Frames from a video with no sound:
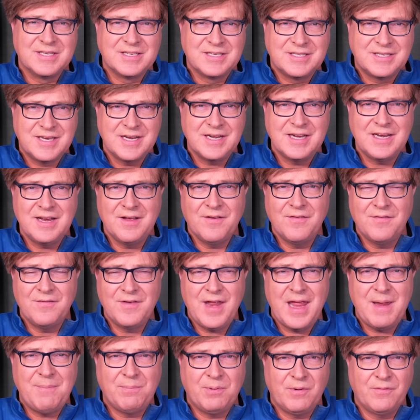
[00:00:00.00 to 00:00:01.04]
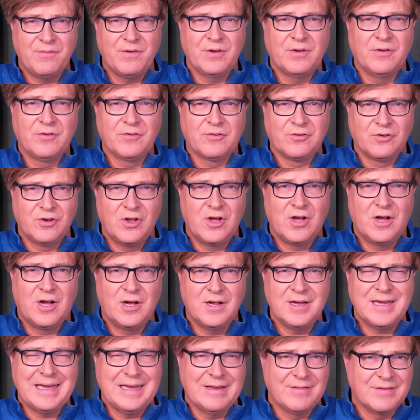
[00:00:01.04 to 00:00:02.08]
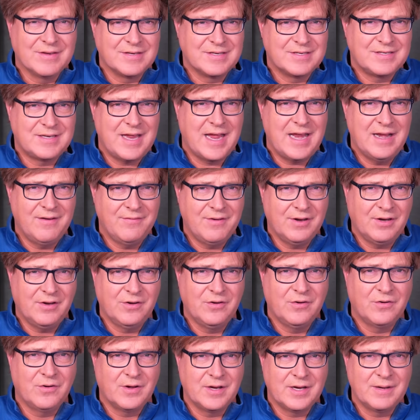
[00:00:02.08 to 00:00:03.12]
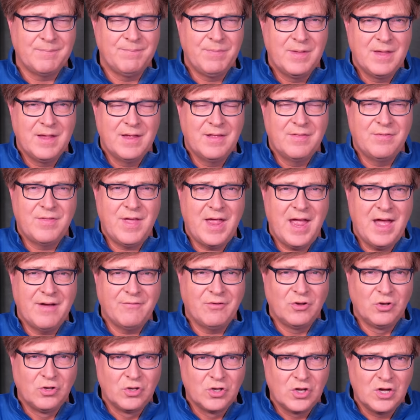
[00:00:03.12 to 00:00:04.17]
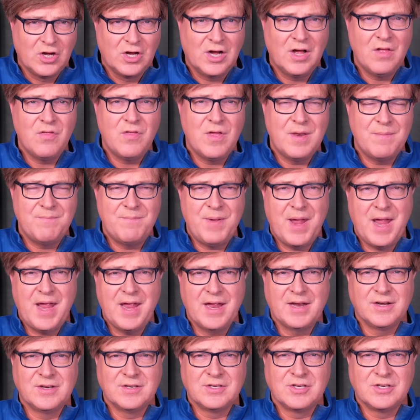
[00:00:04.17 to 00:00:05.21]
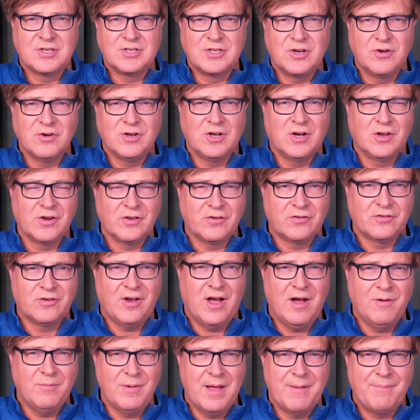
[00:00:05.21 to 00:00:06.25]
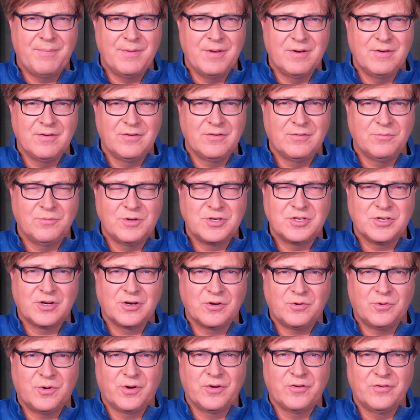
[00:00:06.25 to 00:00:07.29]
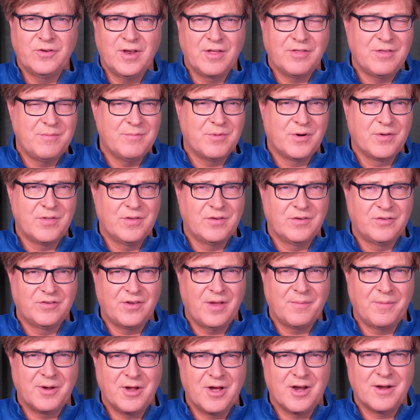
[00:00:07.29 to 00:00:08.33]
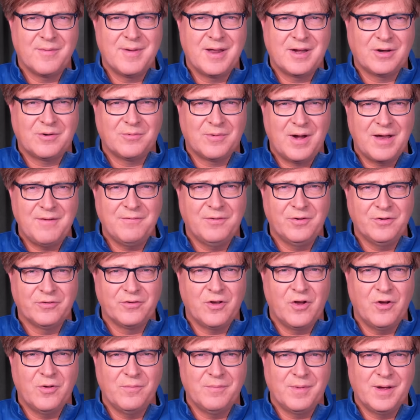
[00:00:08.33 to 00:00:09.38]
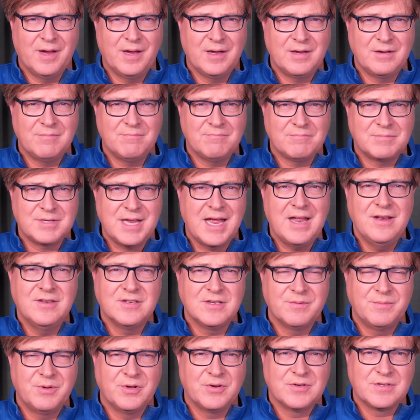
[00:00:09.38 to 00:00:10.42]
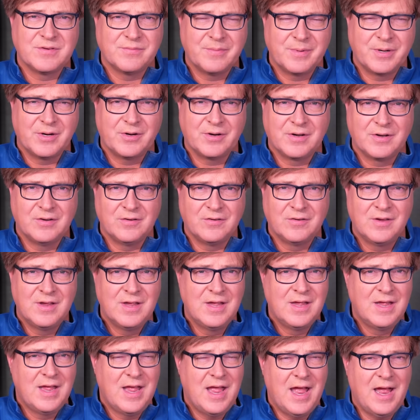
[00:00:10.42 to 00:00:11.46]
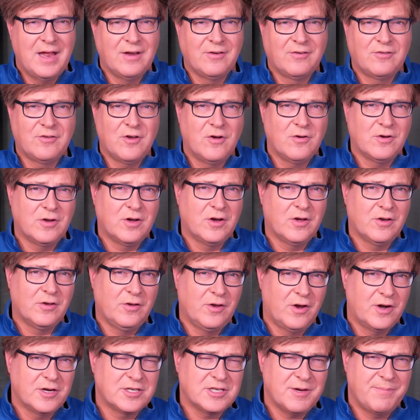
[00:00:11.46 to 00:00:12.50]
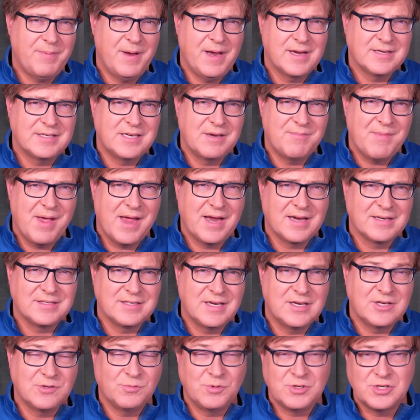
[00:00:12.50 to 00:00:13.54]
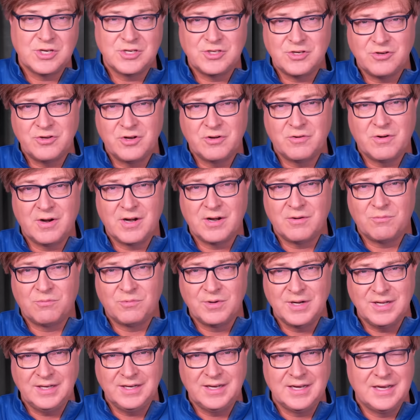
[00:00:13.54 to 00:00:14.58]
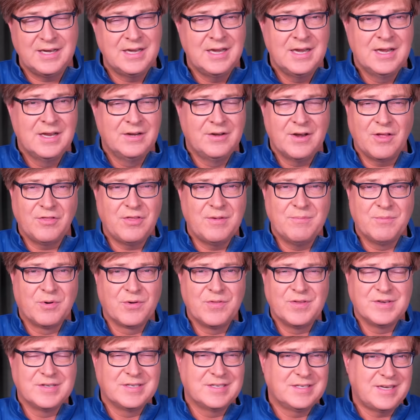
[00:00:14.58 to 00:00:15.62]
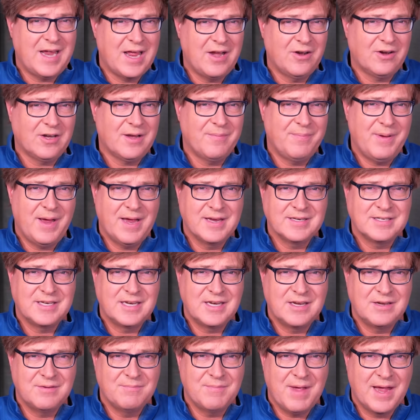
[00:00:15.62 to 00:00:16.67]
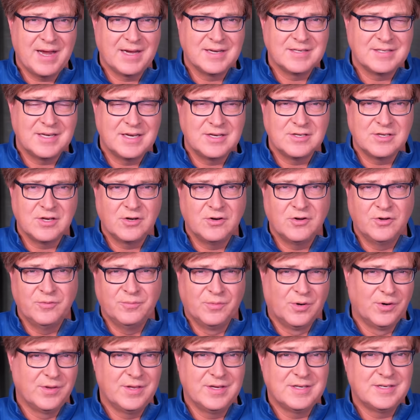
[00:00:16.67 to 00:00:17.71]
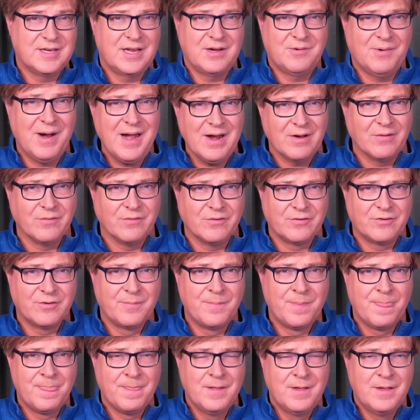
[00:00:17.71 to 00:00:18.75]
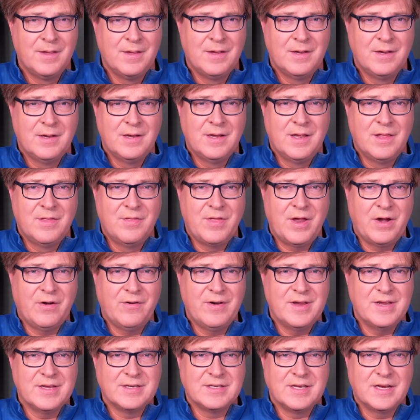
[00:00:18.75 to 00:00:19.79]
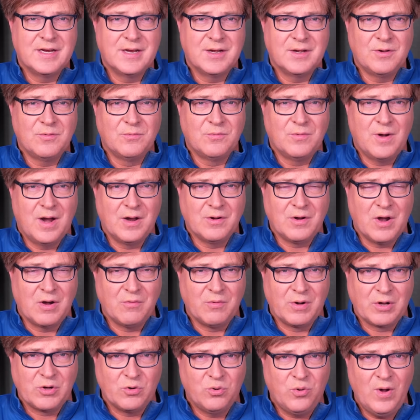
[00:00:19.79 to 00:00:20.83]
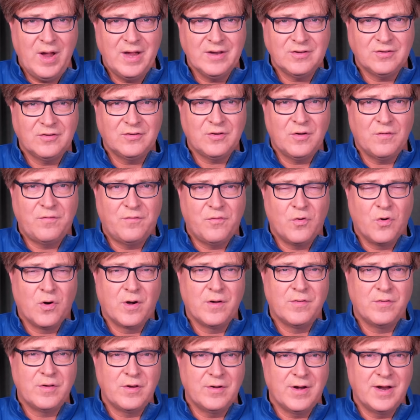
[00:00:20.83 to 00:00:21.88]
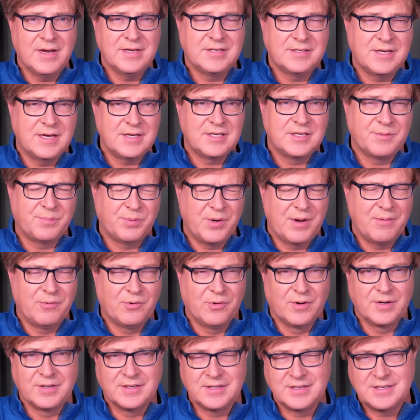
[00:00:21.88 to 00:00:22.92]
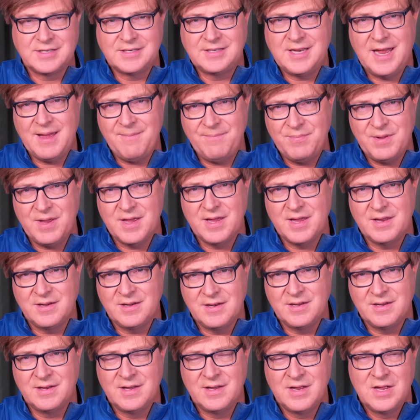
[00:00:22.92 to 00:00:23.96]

city of Naperville's law in the state of Illinois. They have a law that bans so-called assault weapons, which are, of course, nothing more than semi-automatic rifles owned by tens of millions of Americans, and so-called large-capacity magazines, which, as you know, are really nothing more than standard-capacity magazines that hold more than ten rounds. There is an, a, a request for the United States Supreme Court to step in